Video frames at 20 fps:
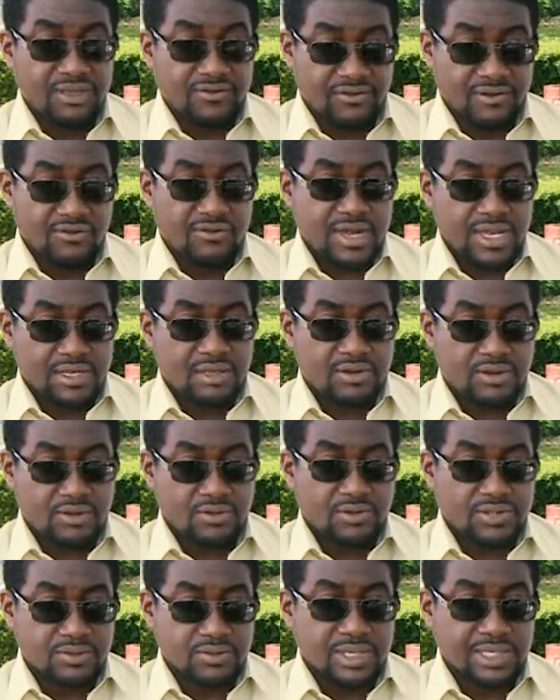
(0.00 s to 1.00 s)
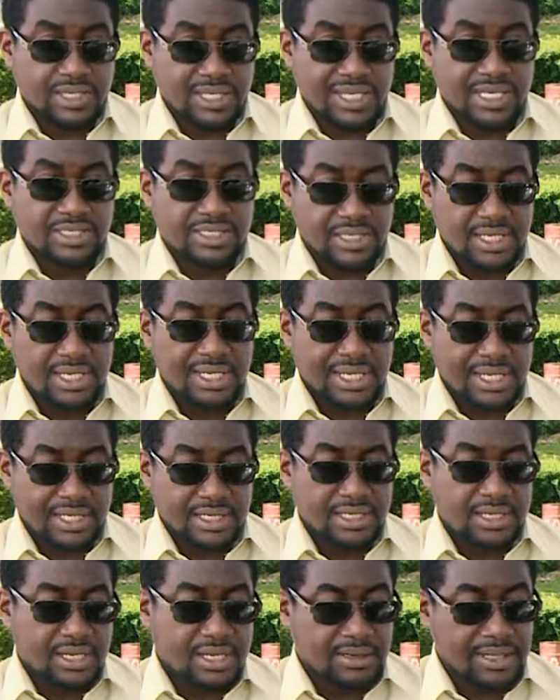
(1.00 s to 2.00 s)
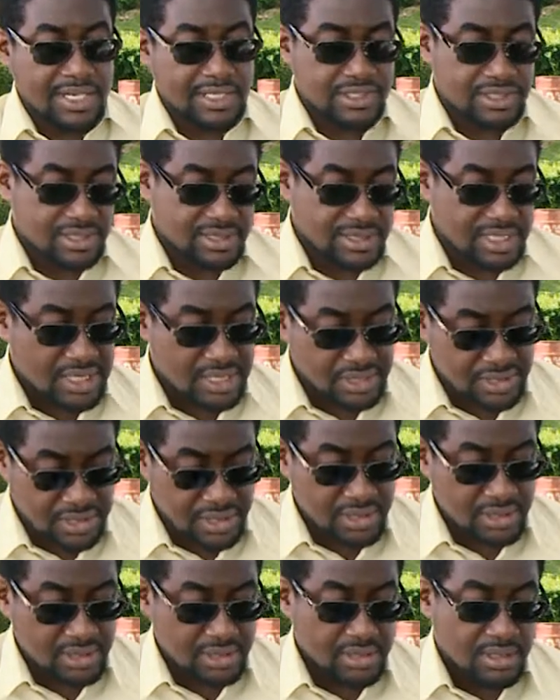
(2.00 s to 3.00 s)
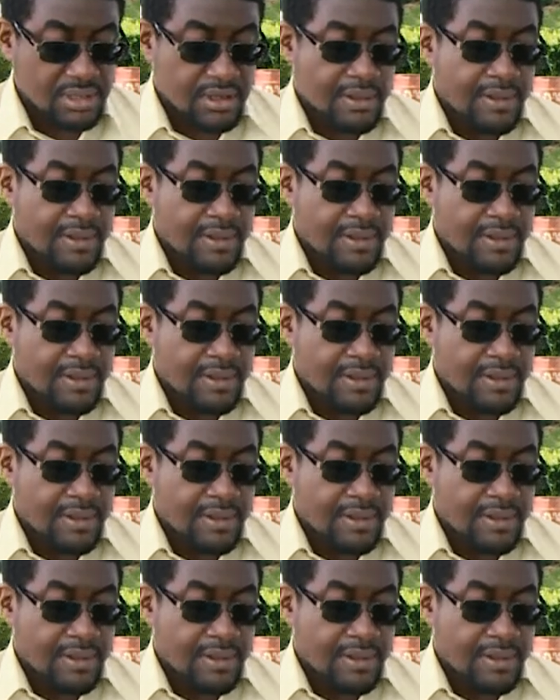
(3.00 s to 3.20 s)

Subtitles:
given right now to where the elections are concerned,